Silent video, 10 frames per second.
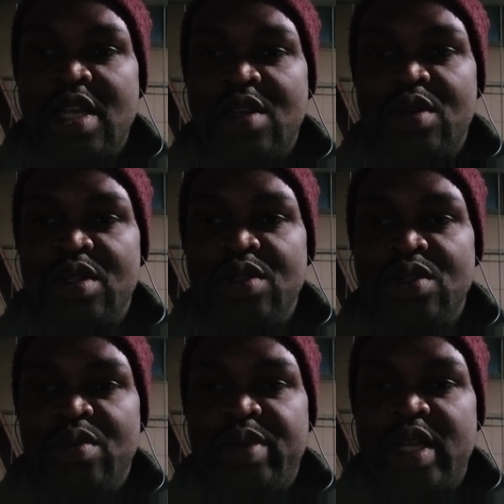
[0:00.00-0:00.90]
according
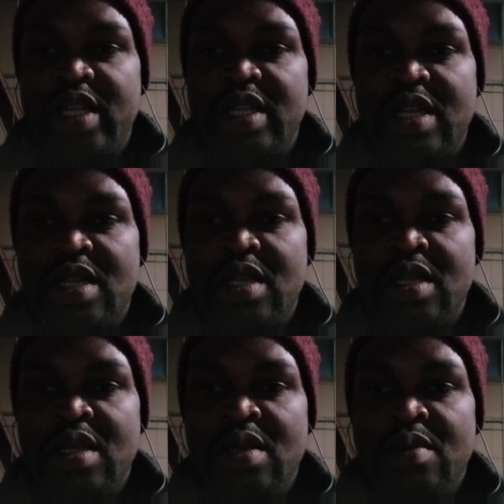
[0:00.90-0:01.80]
to Berliner
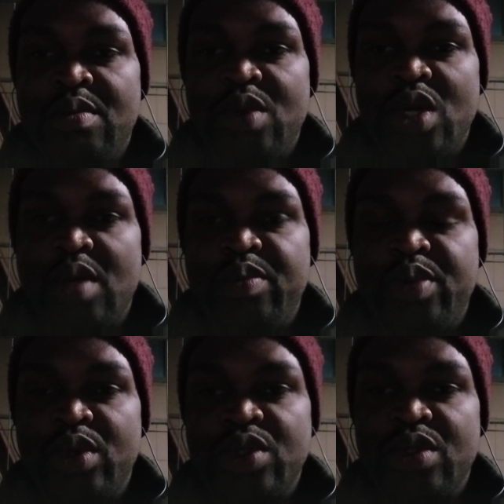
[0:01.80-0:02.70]

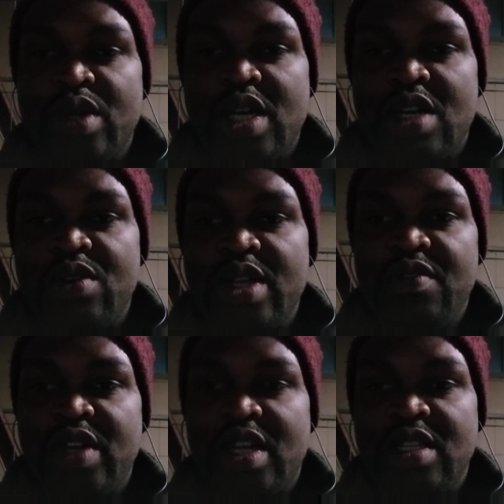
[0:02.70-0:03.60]
Morgenpost.
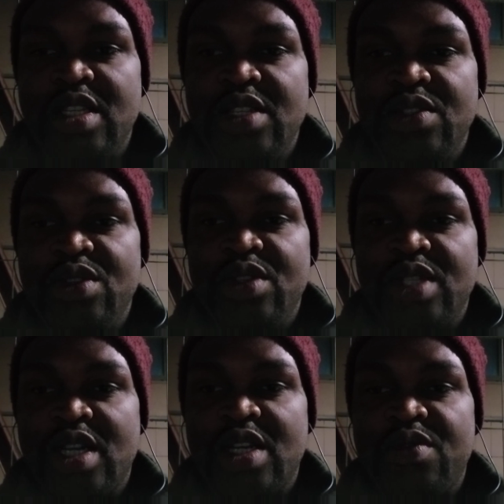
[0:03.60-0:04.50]
However, this new
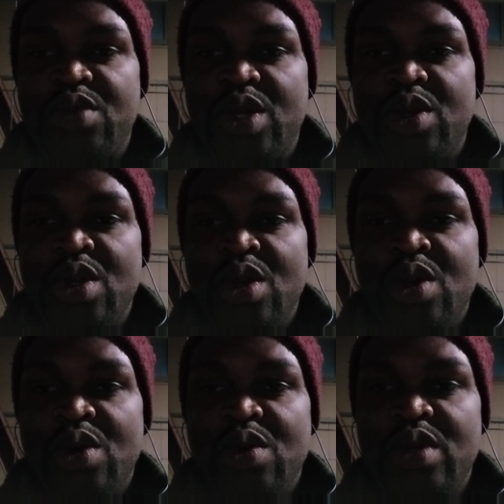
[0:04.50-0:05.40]
tariff will
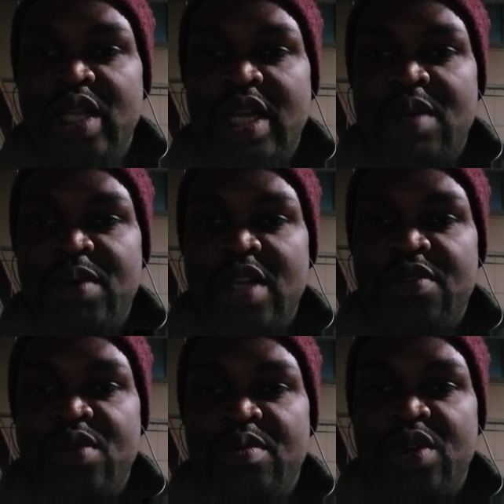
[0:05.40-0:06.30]
only apply
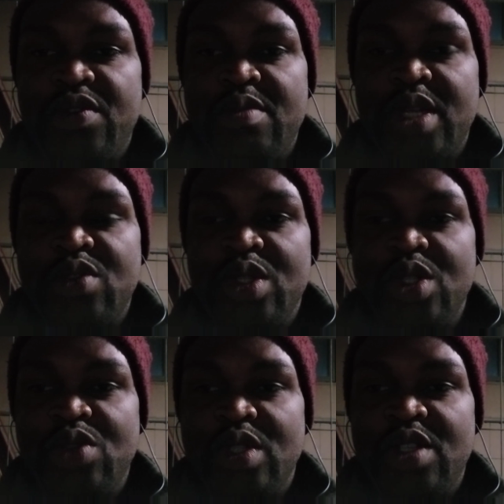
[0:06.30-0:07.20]
from November
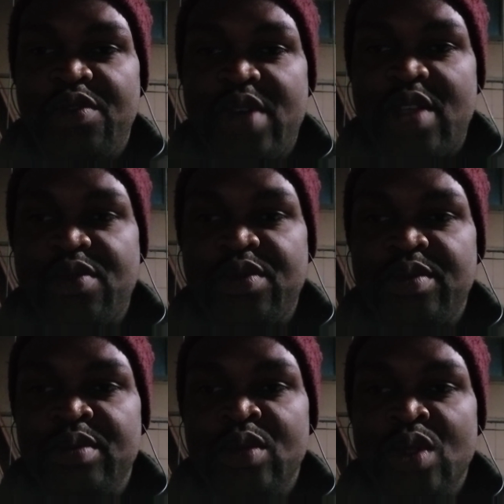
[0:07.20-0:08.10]
2025,
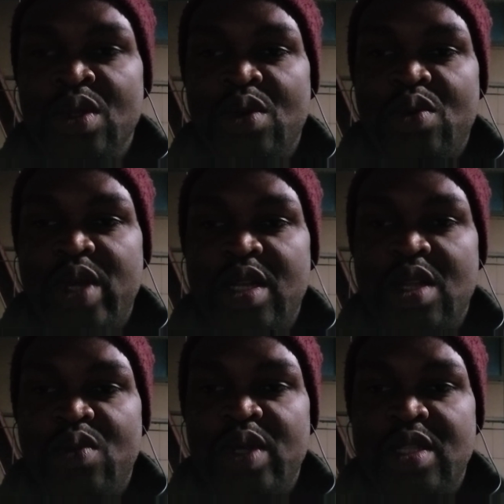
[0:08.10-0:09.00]
when
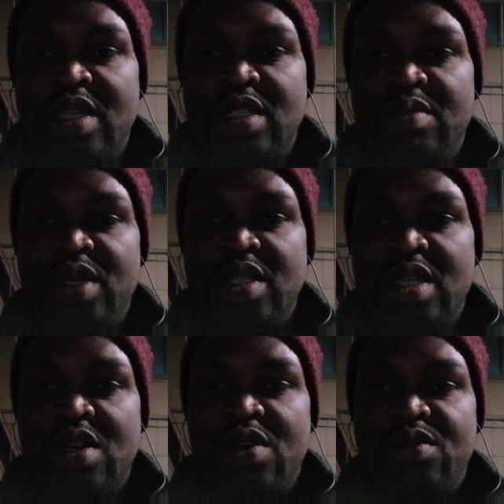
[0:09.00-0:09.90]
the winter
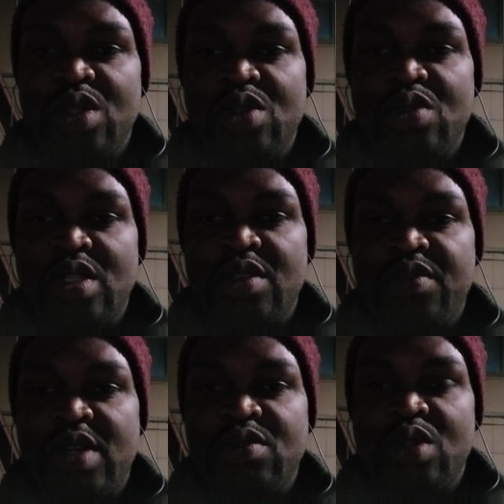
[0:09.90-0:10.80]
semester of
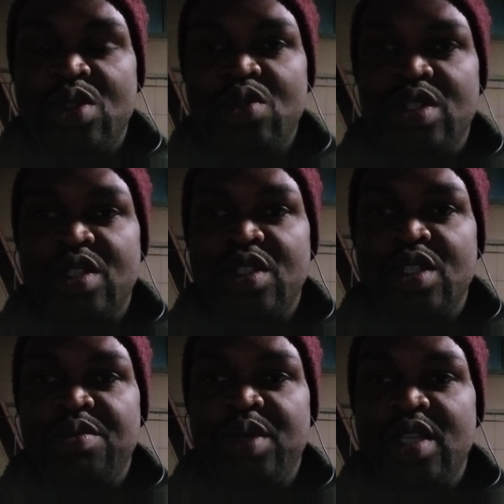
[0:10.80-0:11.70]

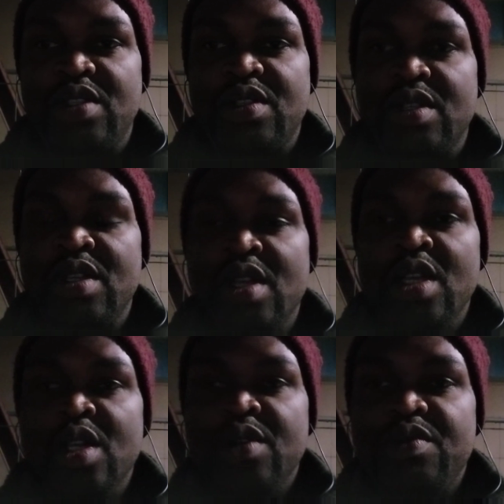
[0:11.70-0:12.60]
2025-2026 begins.
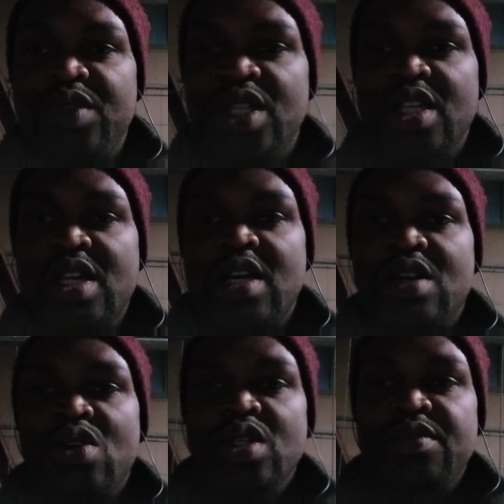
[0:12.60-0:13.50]

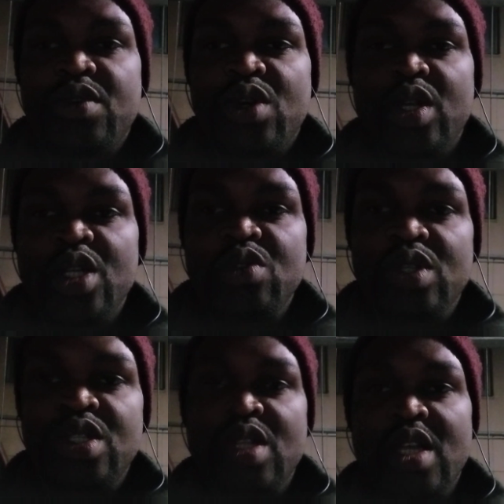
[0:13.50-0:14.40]
VDK calls for a
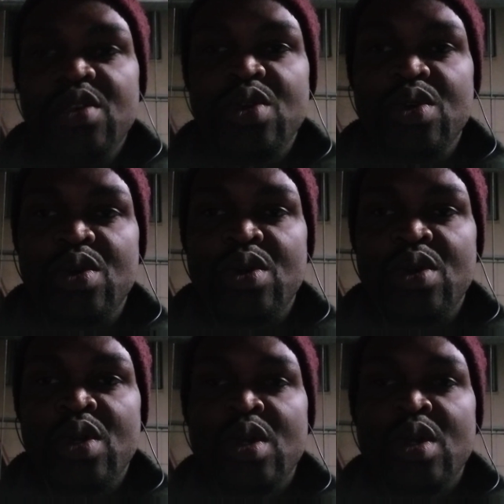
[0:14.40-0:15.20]
29 euro